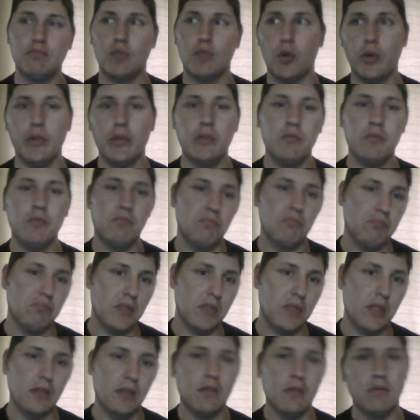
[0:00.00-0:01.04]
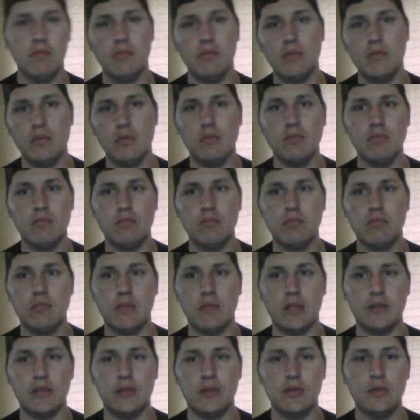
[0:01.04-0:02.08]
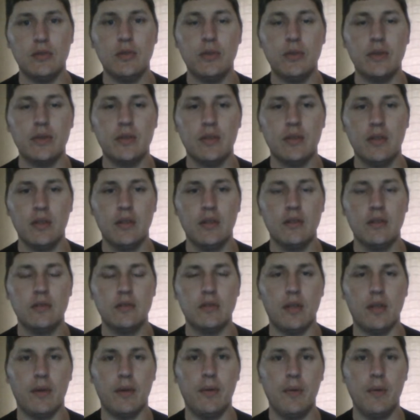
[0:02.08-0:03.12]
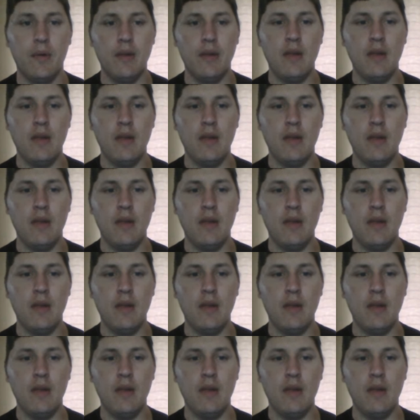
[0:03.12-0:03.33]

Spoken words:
or yeah, that's your choice. So